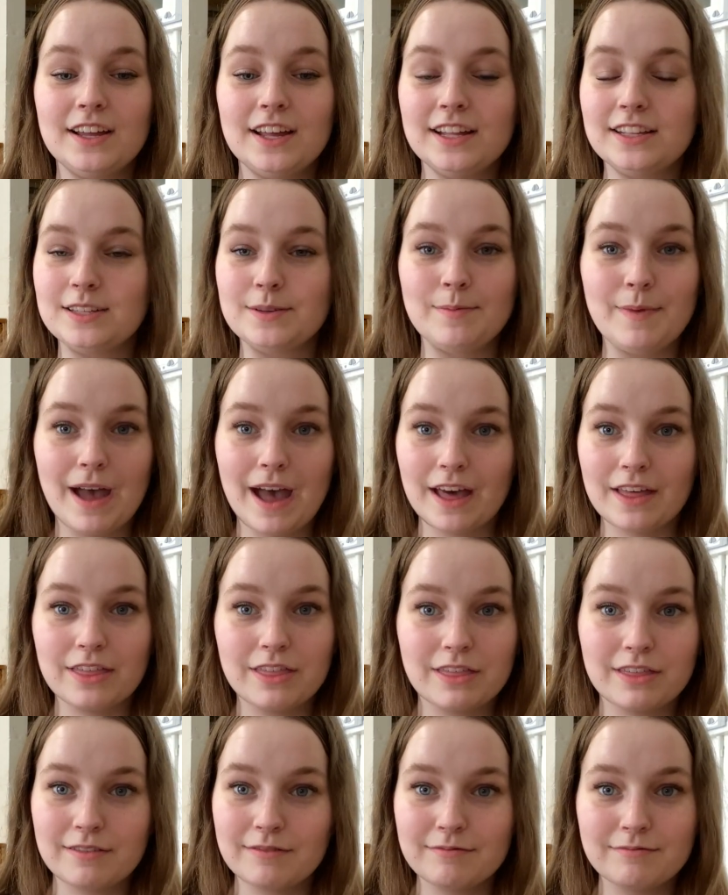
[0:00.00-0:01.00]
It's a
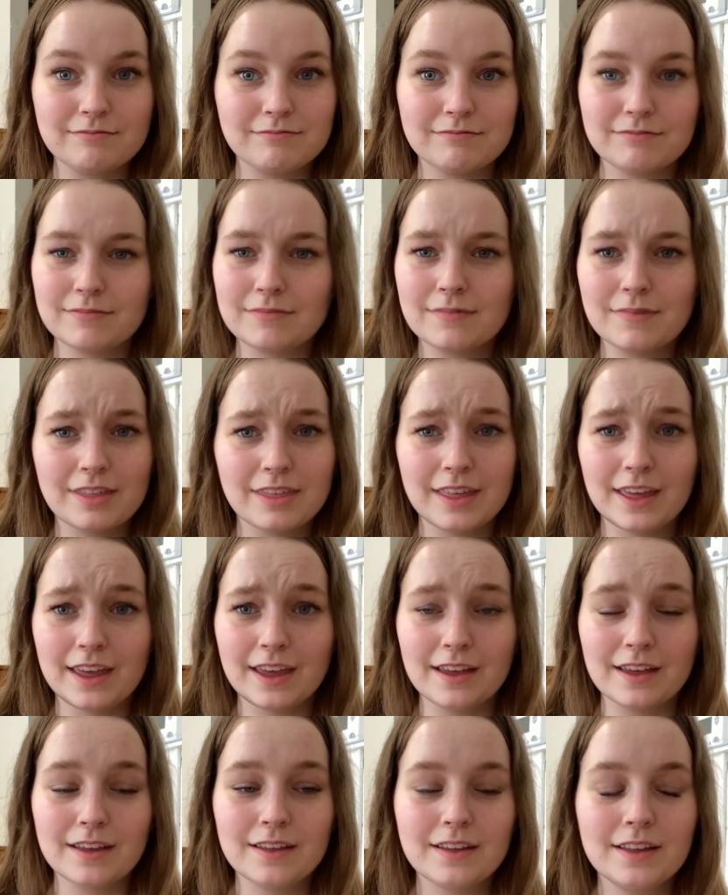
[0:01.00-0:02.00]
math
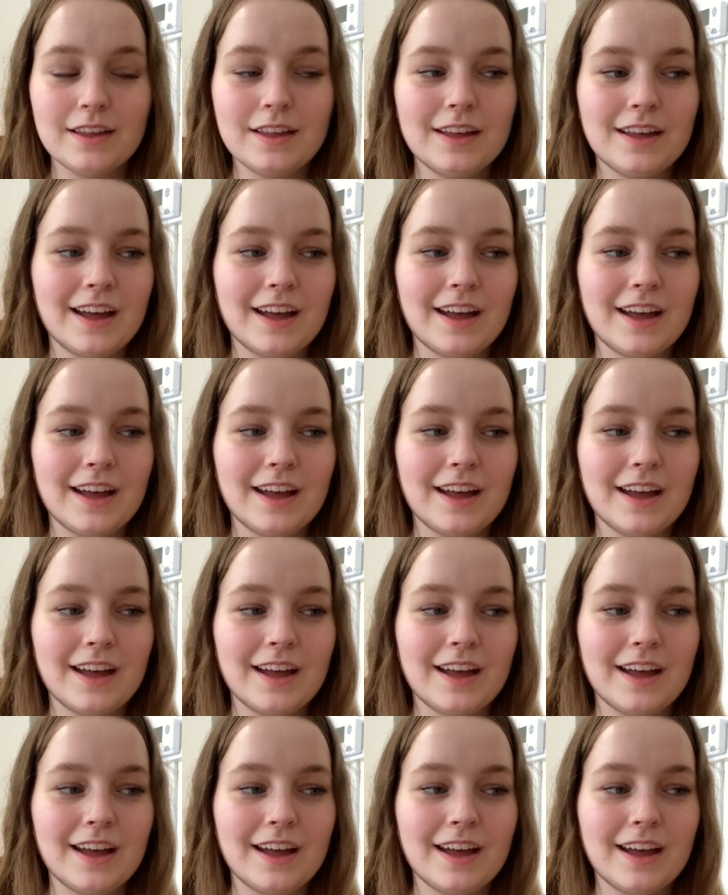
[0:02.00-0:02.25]
thing.